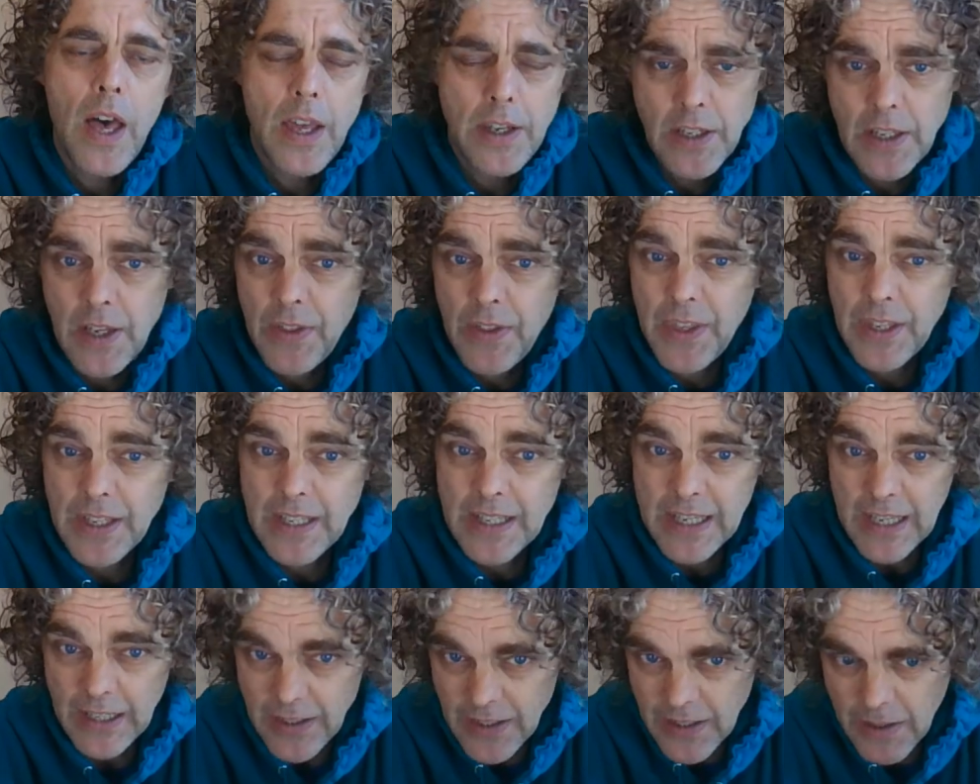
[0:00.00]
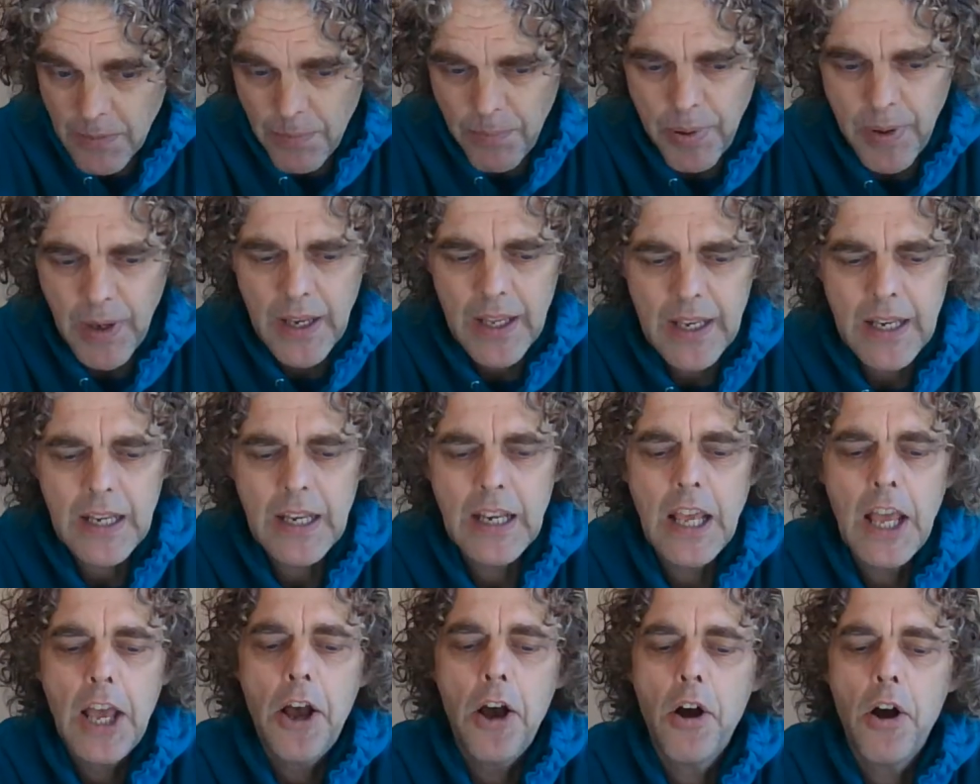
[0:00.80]
under the
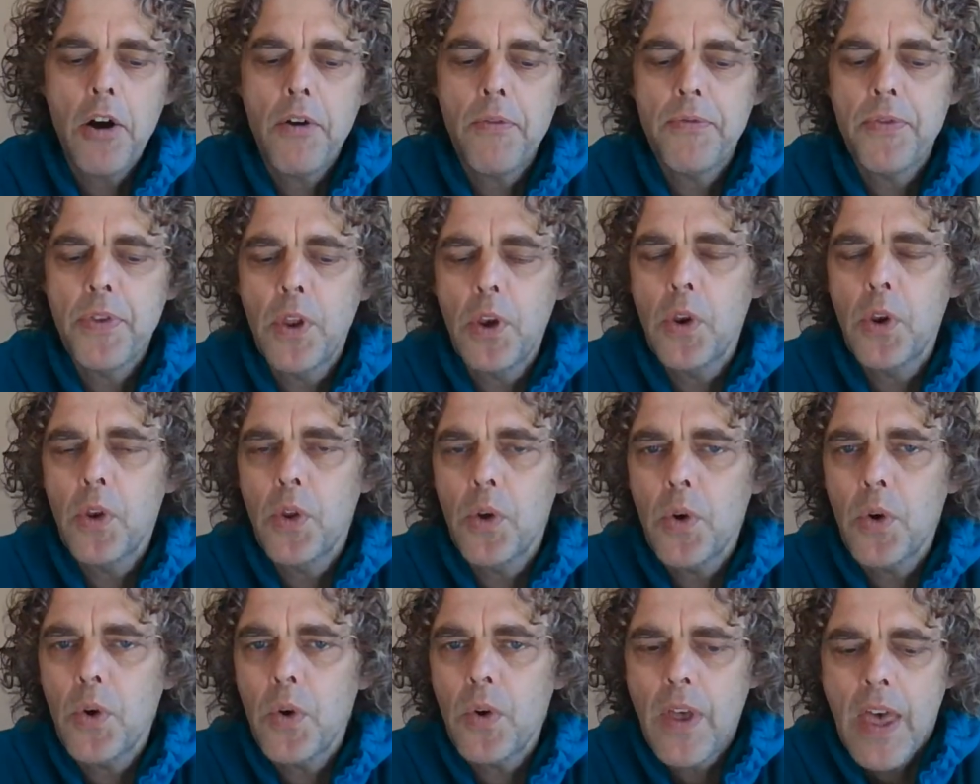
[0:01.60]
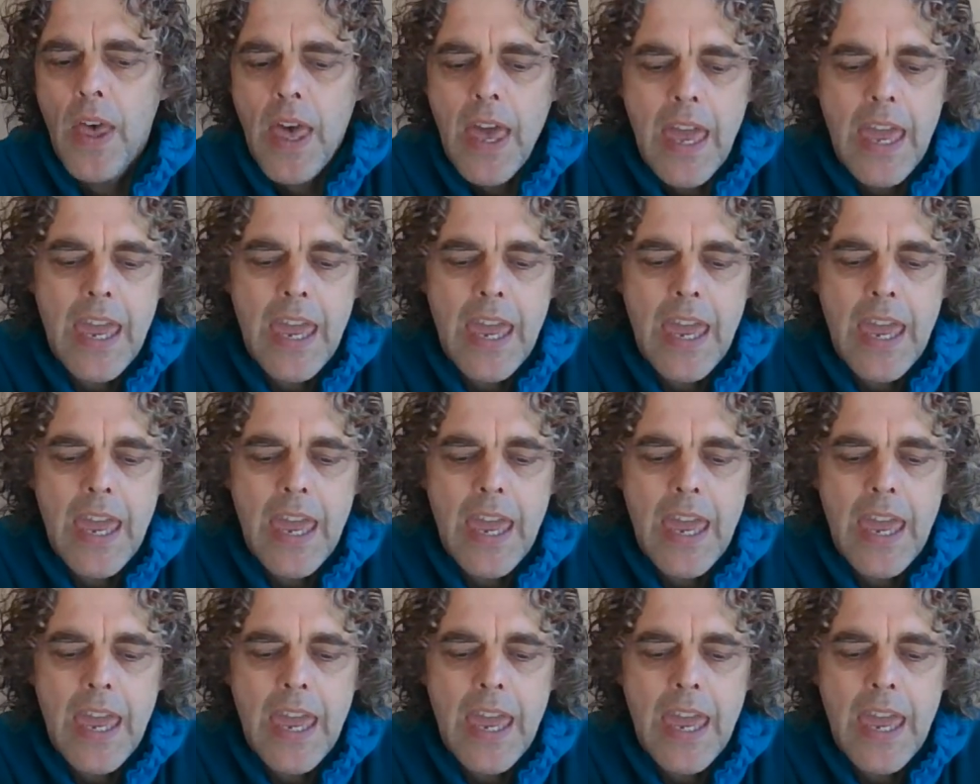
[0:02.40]
discipline of the law.